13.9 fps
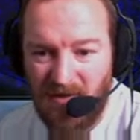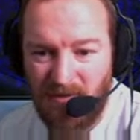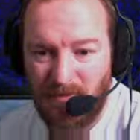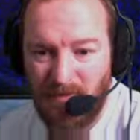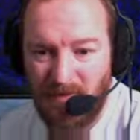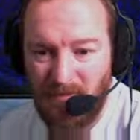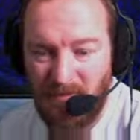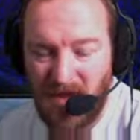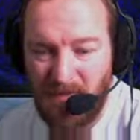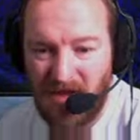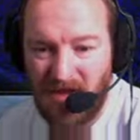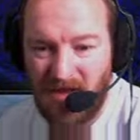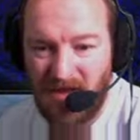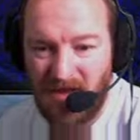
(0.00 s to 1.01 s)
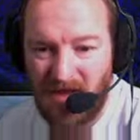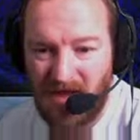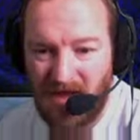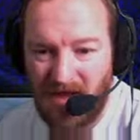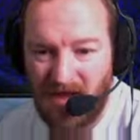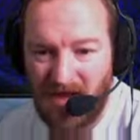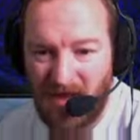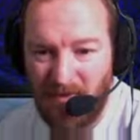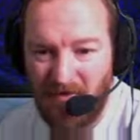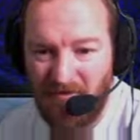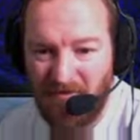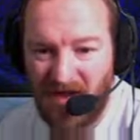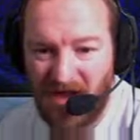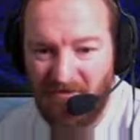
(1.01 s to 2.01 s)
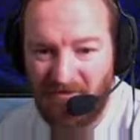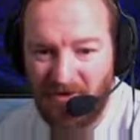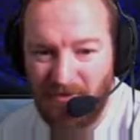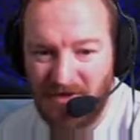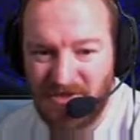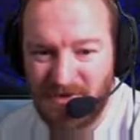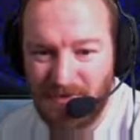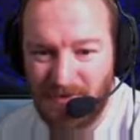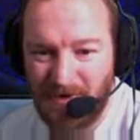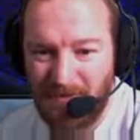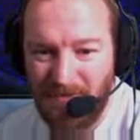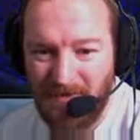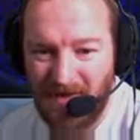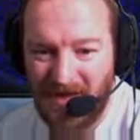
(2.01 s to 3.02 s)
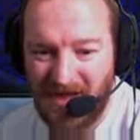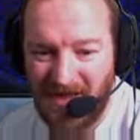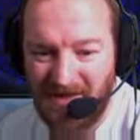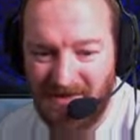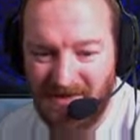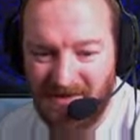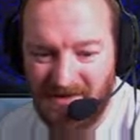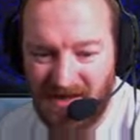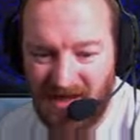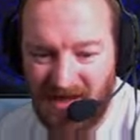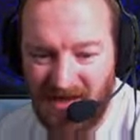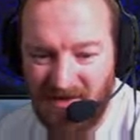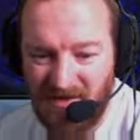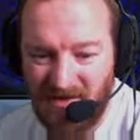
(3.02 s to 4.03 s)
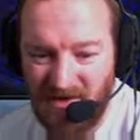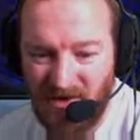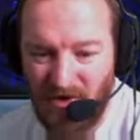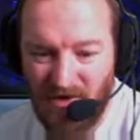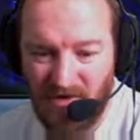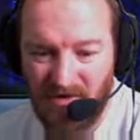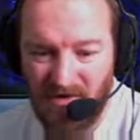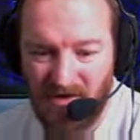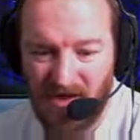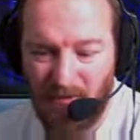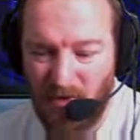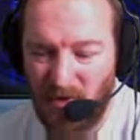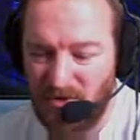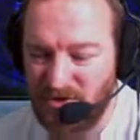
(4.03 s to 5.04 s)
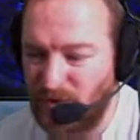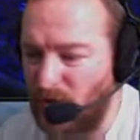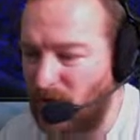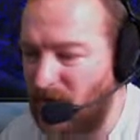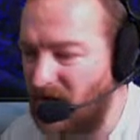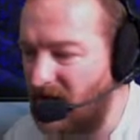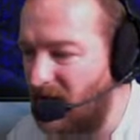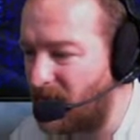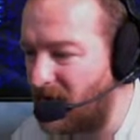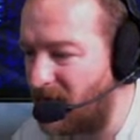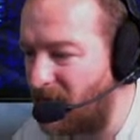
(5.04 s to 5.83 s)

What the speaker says: maybe get my finger out, as it were, and learn Morse code a little bit